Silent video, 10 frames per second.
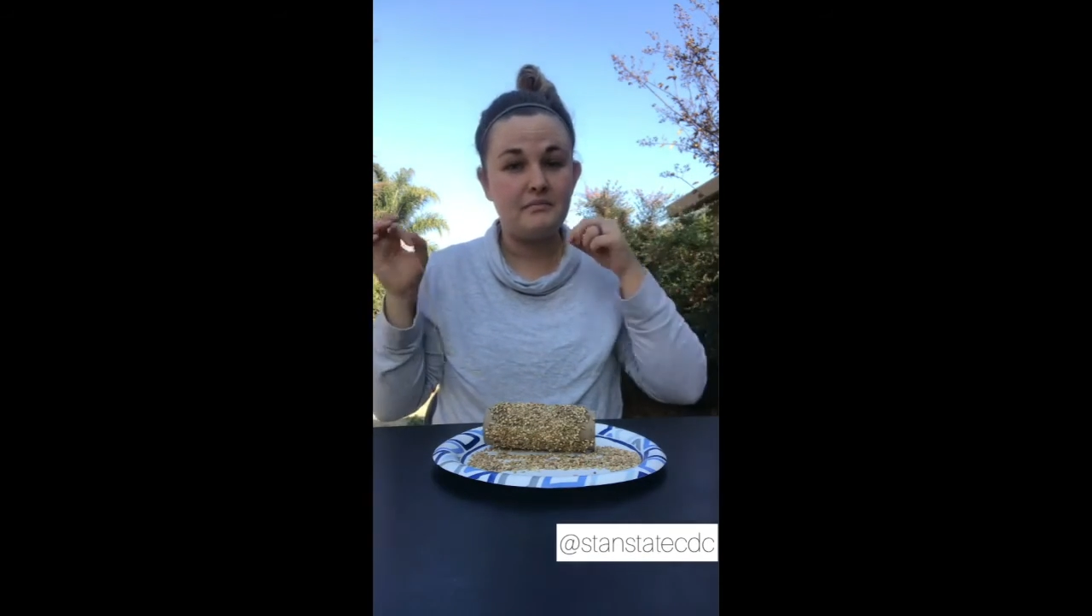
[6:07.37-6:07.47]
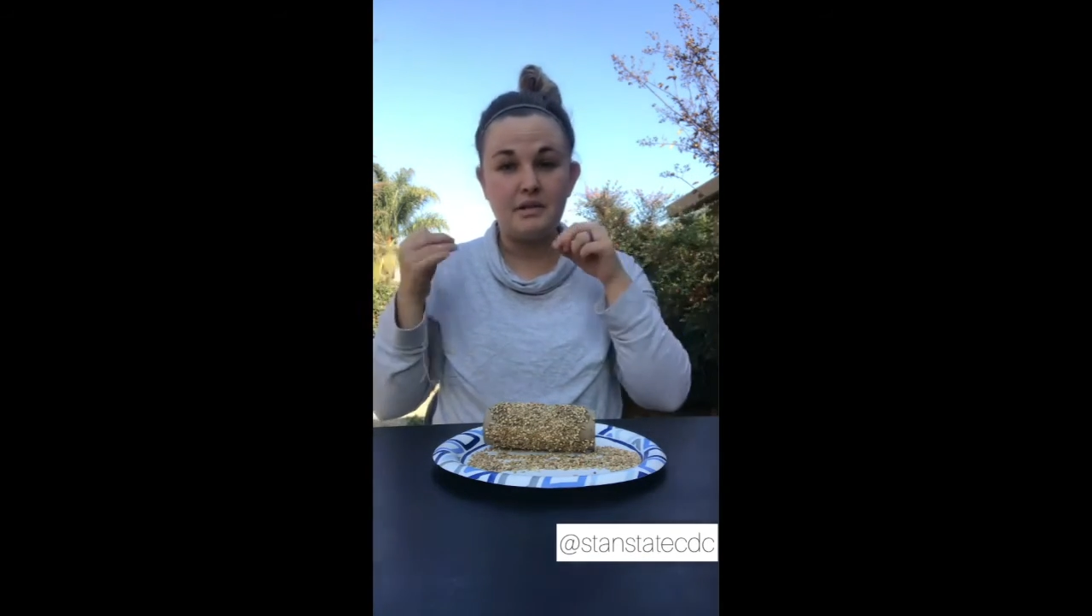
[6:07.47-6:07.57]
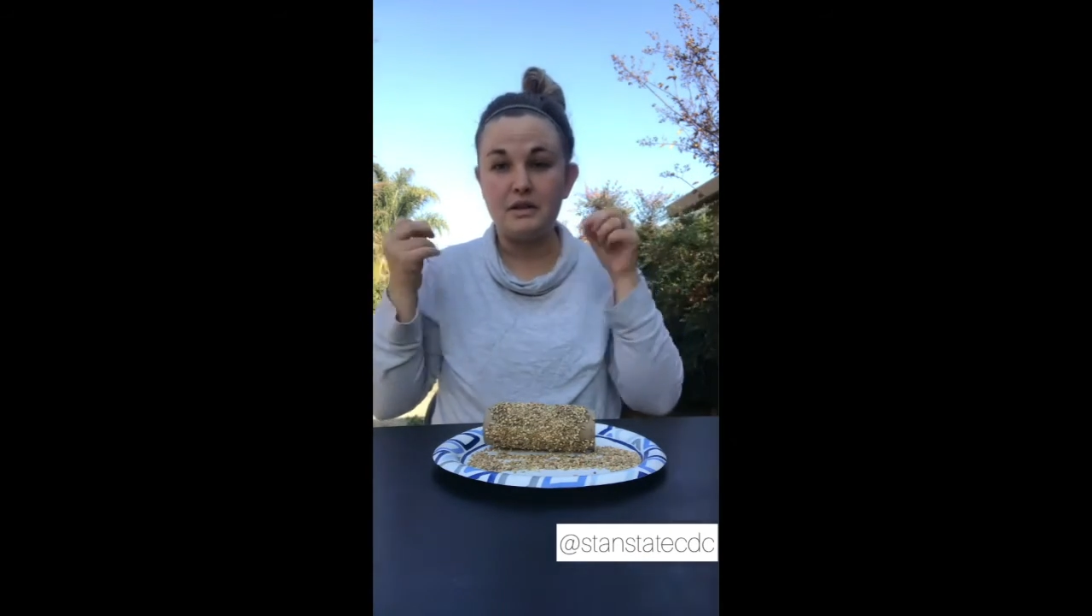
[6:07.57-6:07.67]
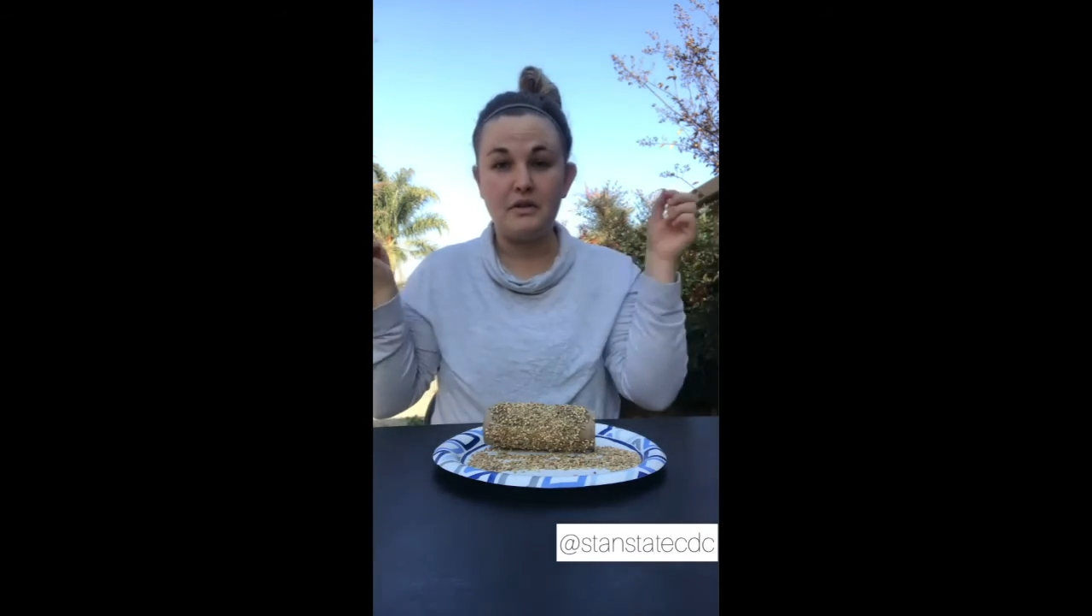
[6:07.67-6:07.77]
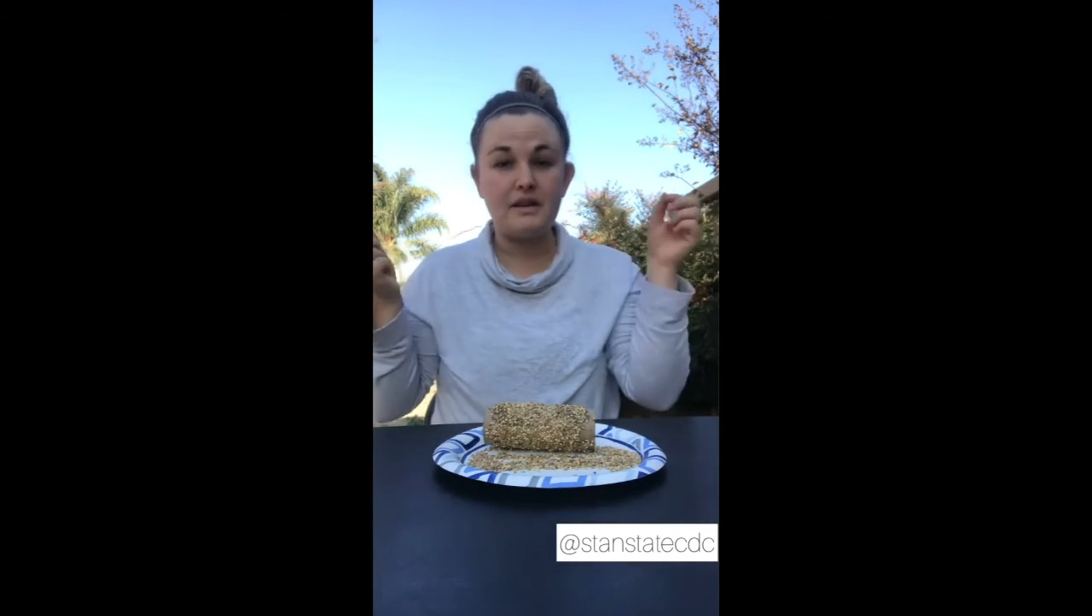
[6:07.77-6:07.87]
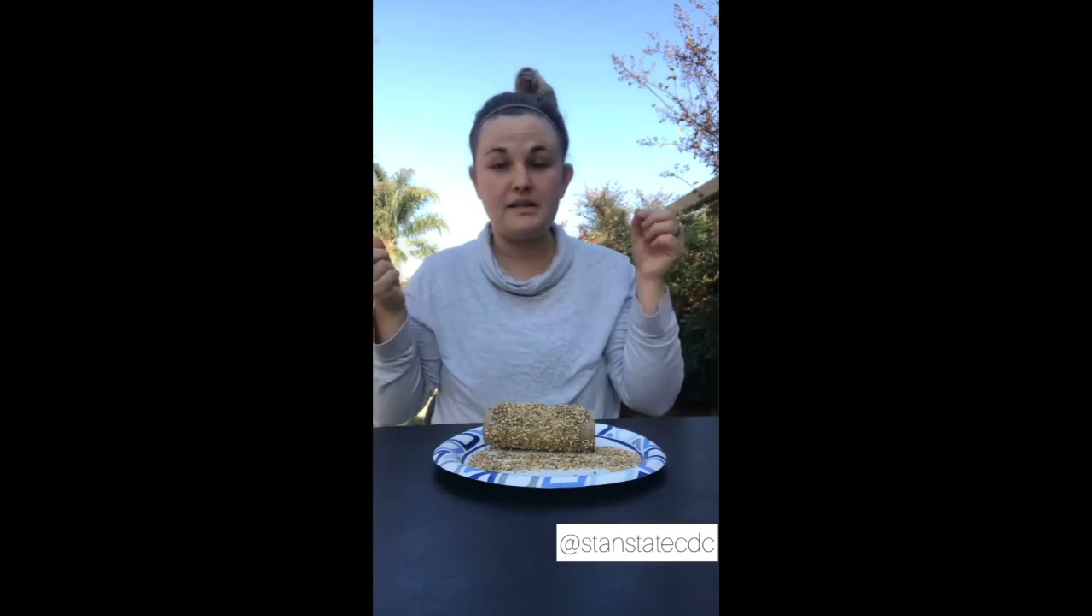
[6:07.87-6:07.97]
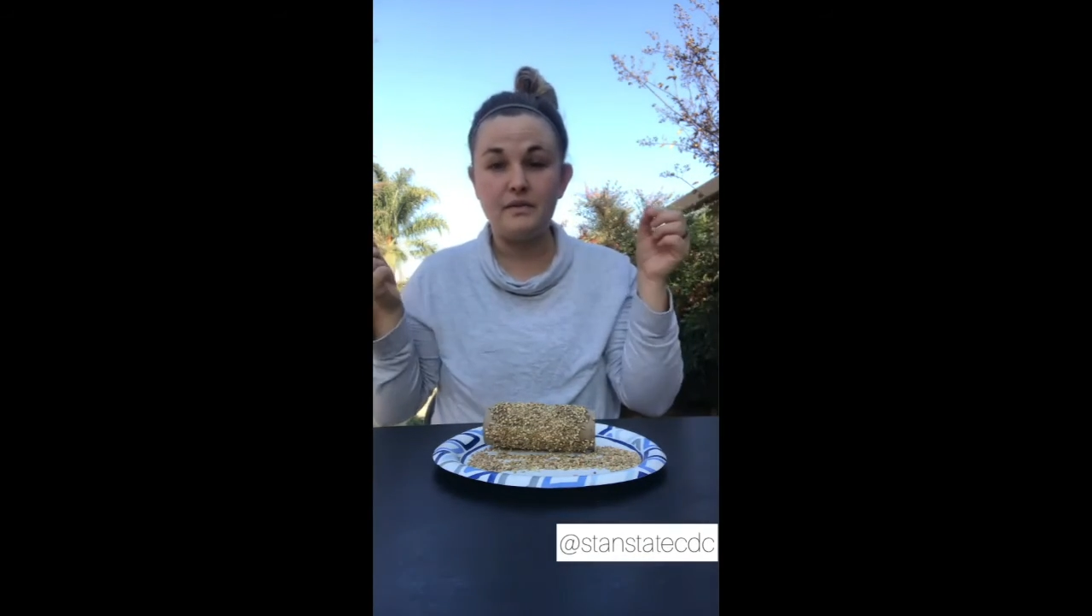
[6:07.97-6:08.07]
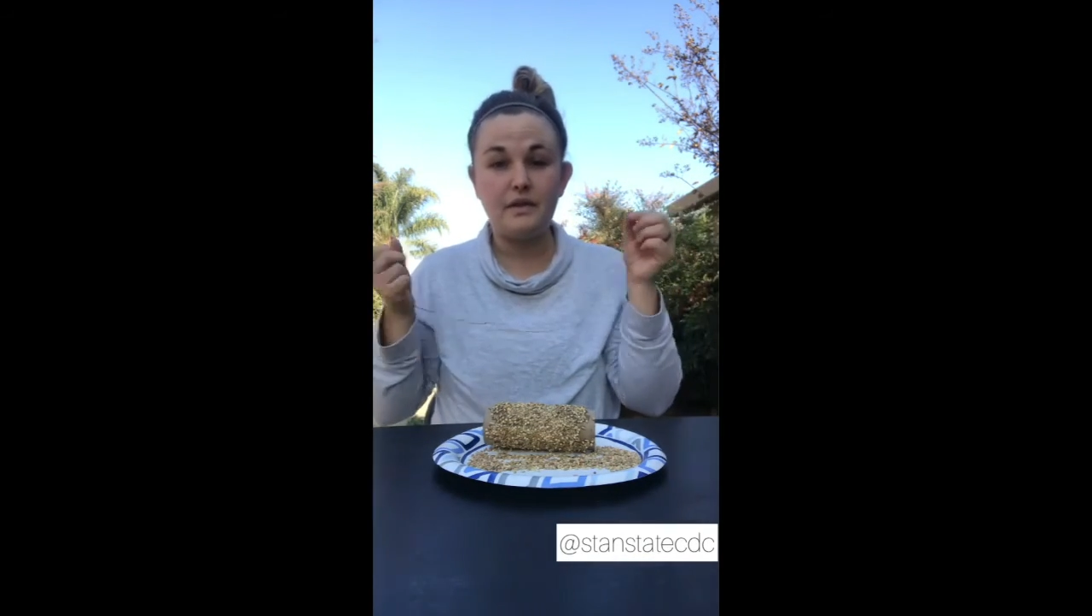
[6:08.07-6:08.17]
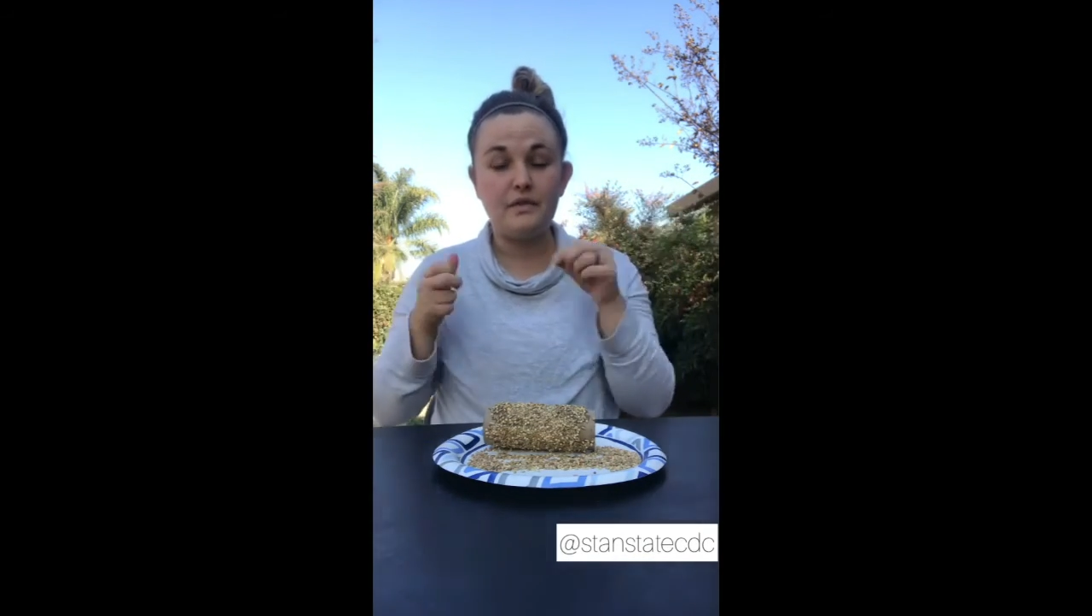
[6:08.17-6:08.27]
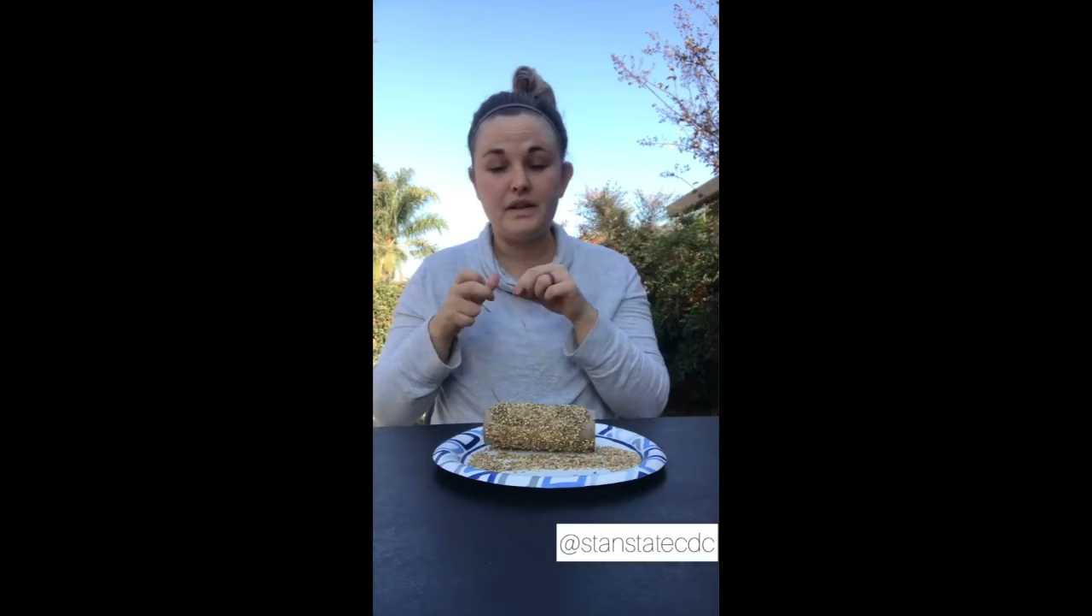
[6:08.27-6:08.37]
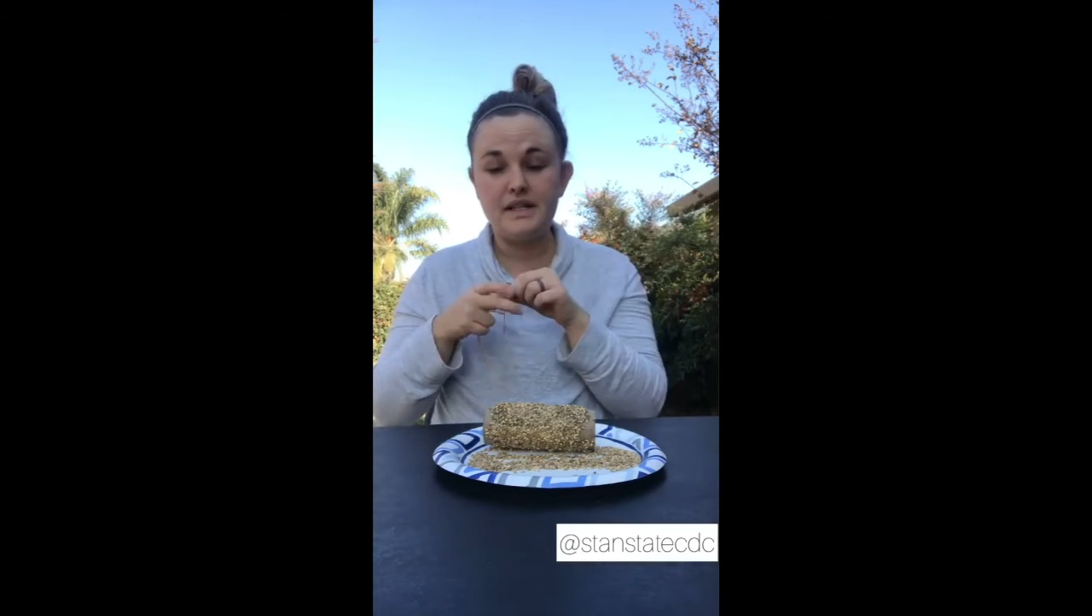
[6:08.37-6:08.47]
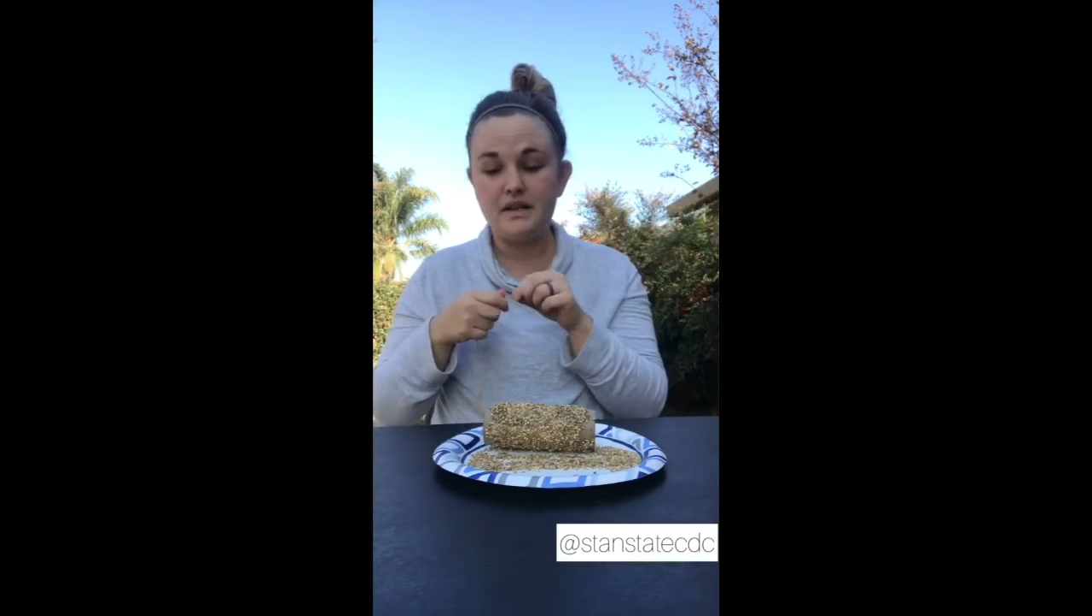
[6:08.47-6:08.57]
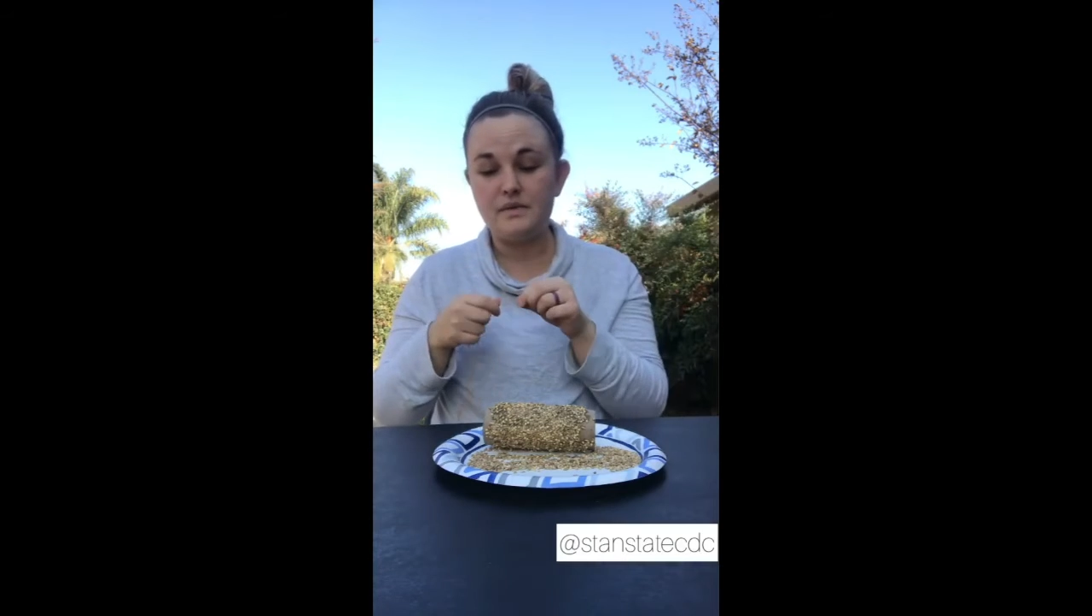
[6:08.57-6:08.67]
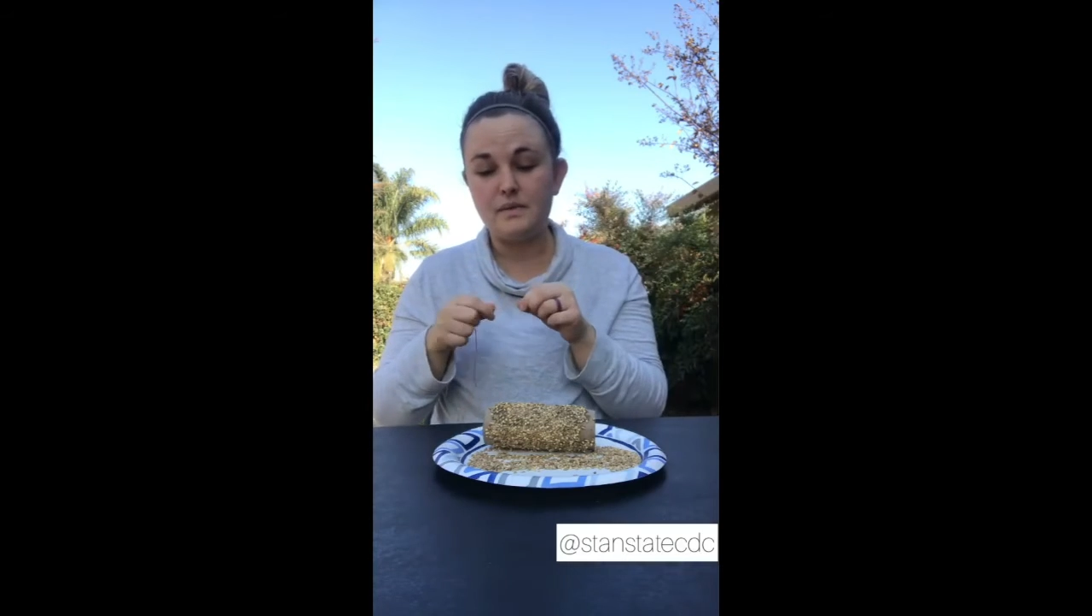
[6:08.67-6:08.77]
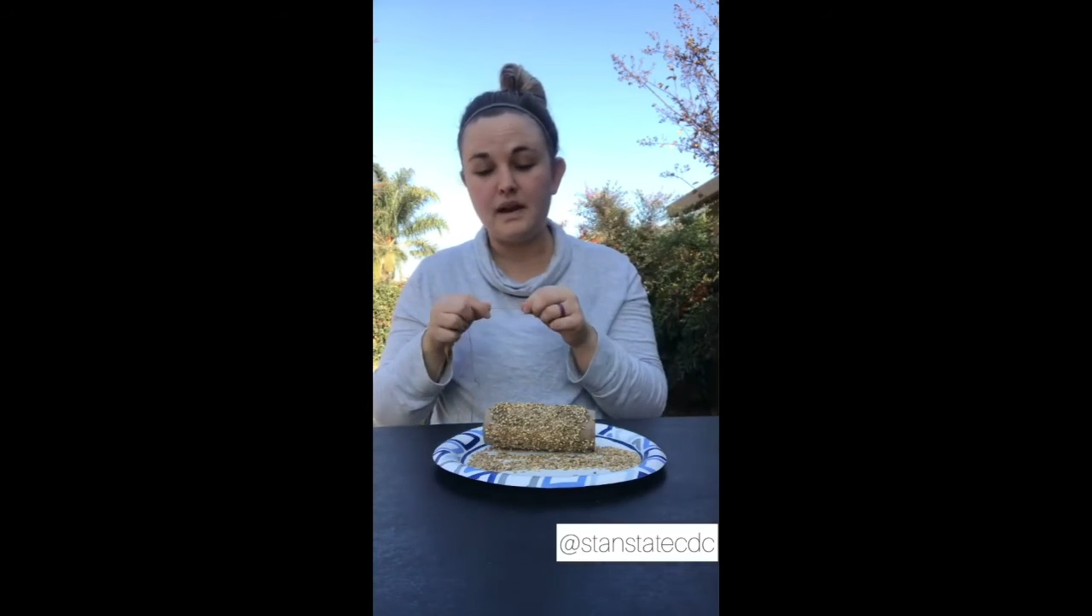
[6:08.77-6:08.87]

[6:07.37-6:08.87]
but you guys feel free to use